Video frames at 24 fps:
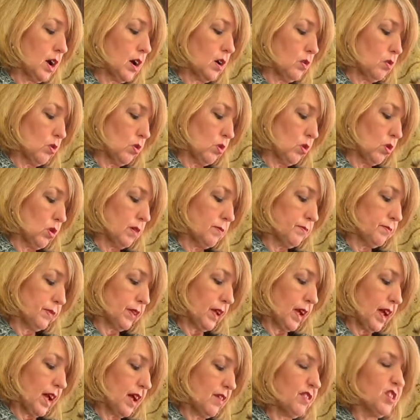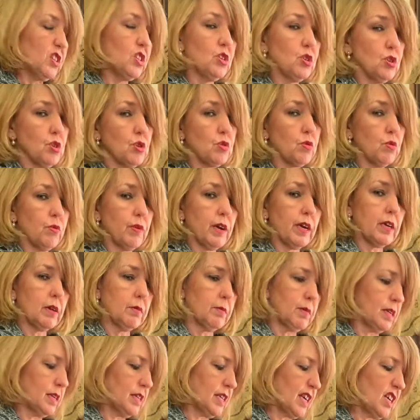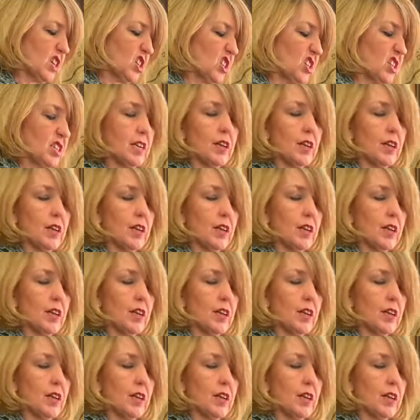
or have a neutral recommendation.